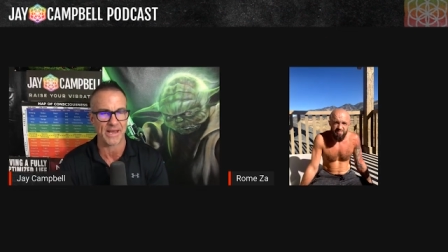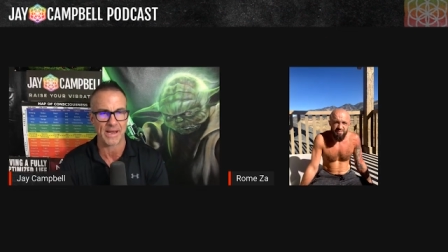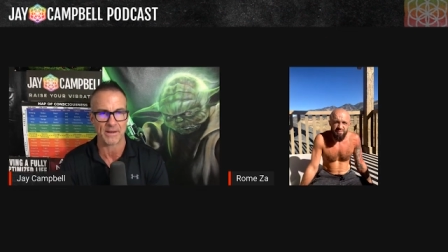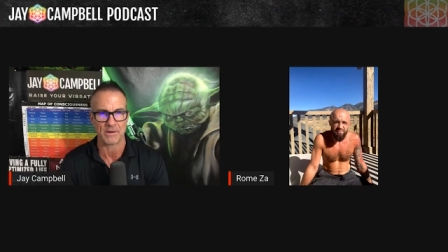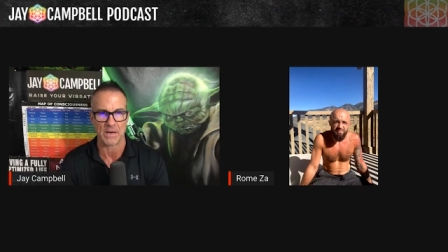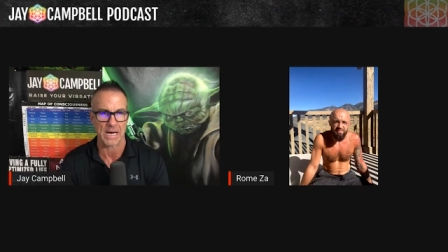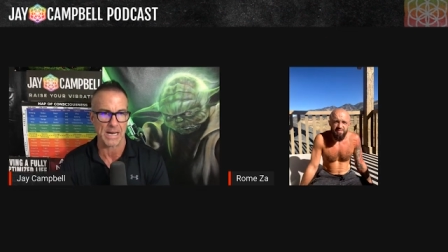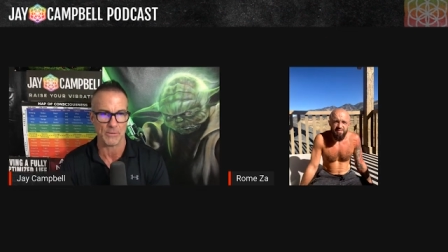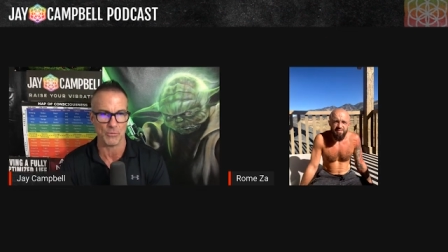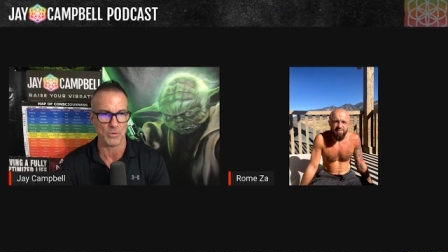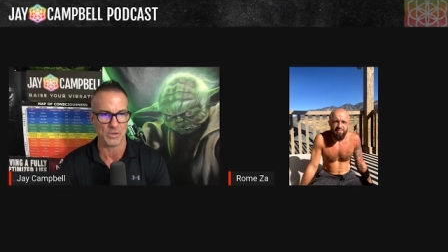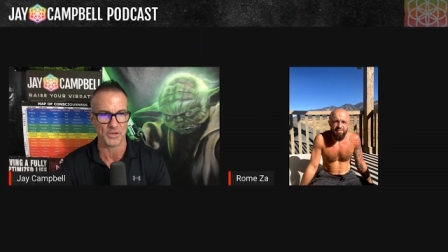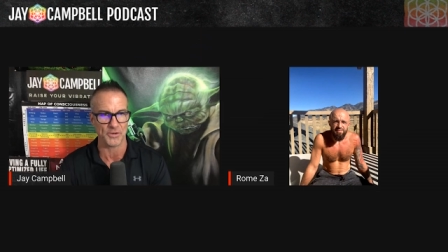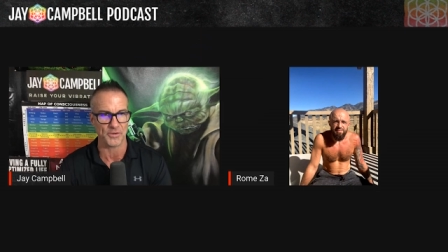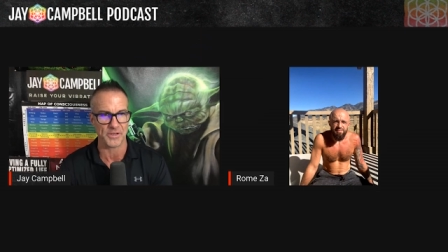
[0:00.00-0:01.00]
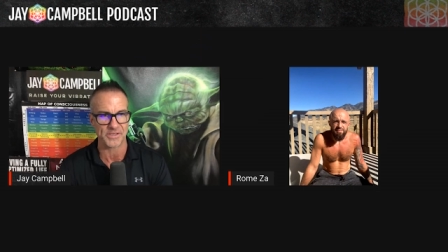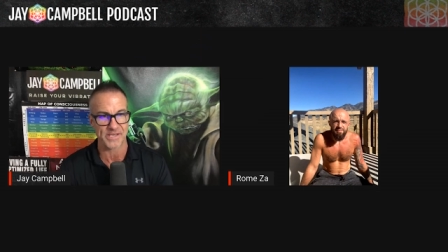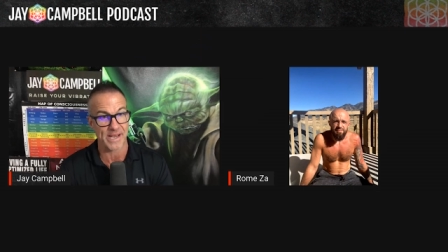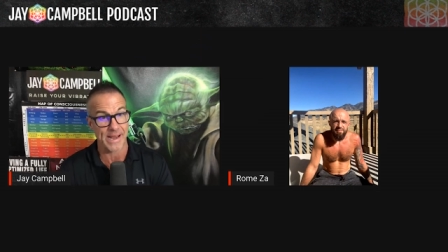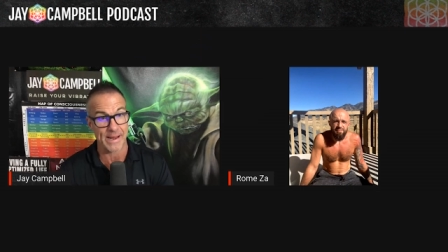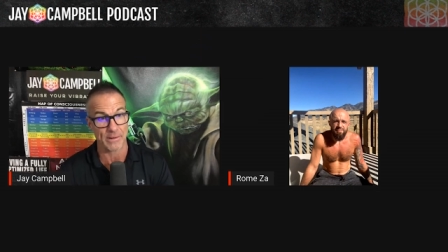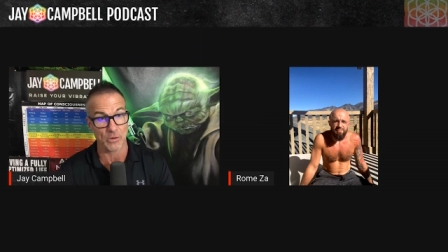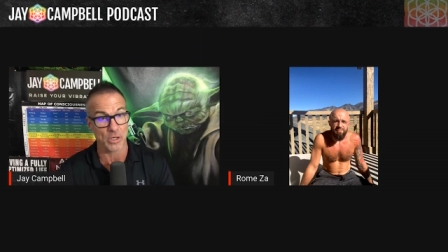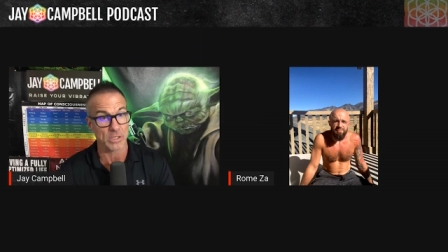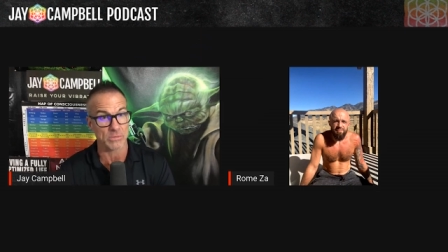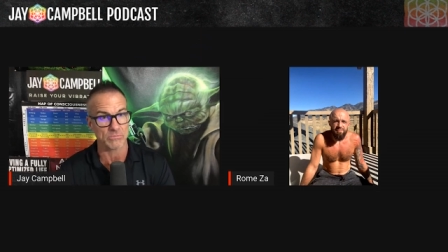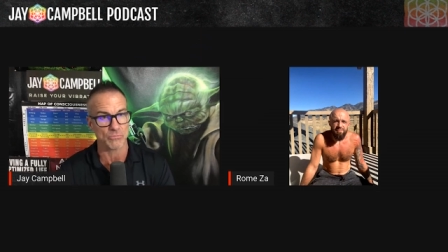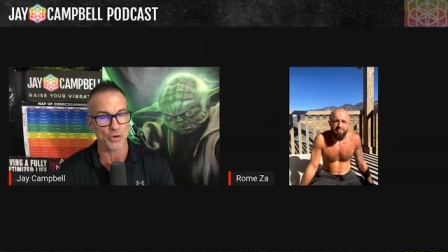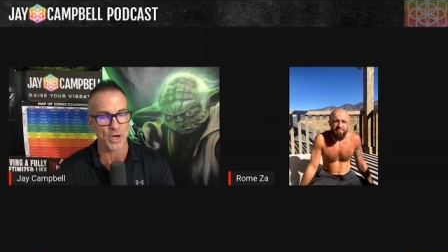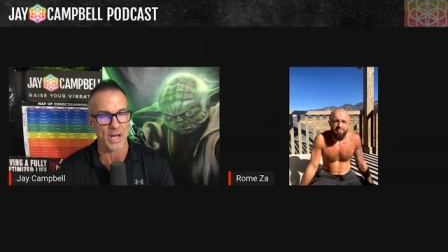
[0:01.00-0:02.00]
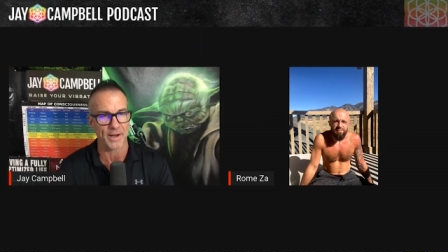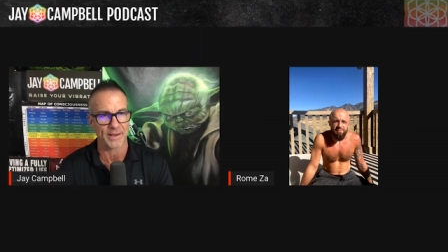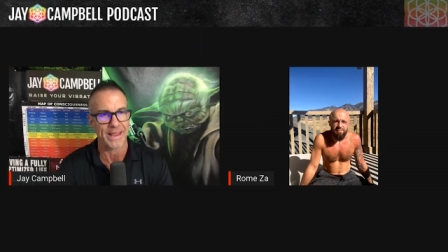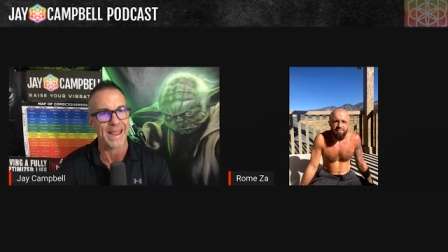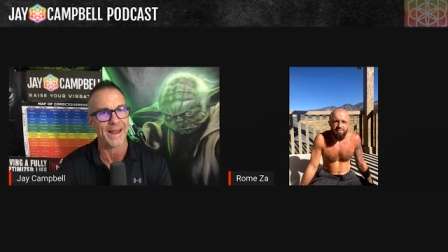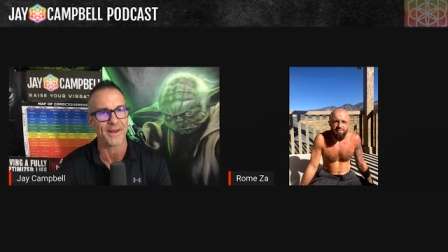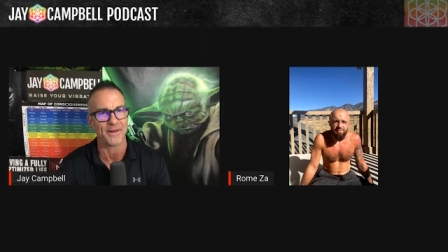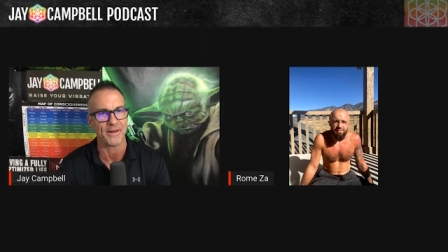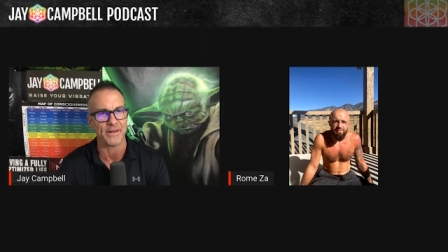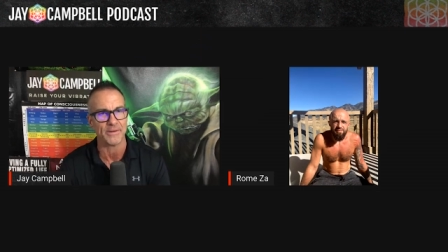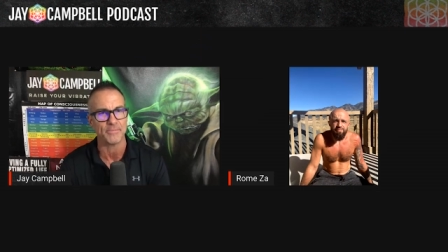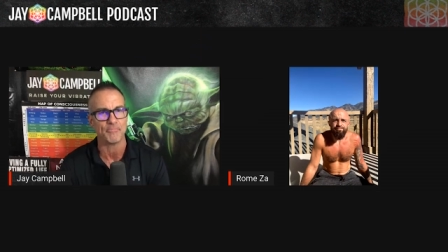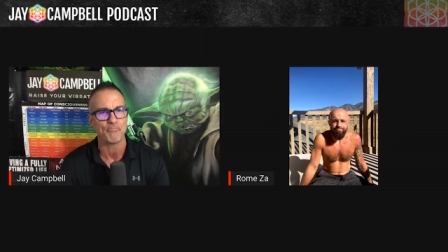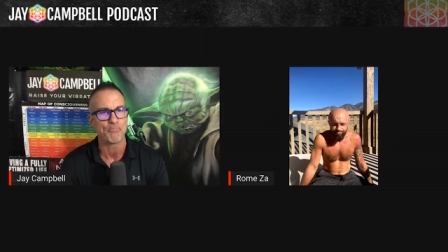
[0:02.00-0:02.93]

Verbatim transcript: and I will literally say, "Hey, look, we're not a candidate,"